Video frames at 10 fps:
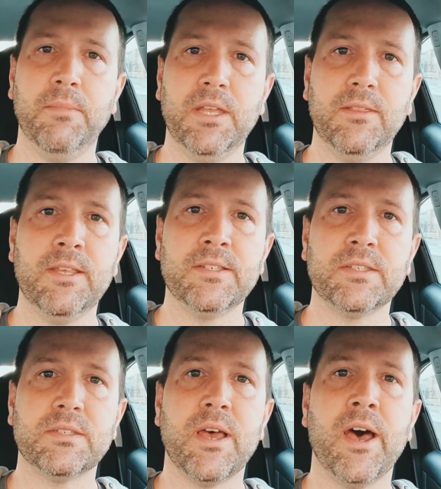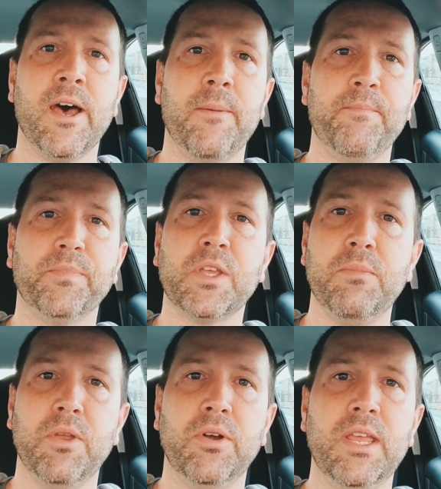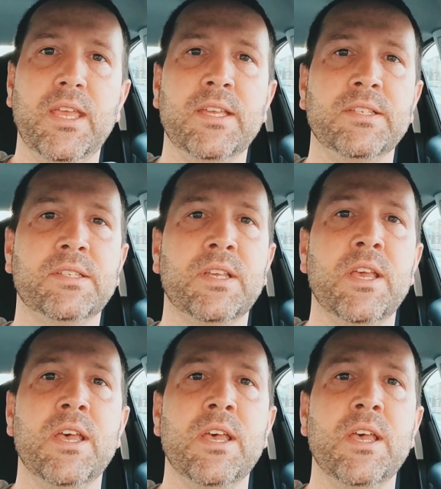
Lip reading: it. This community is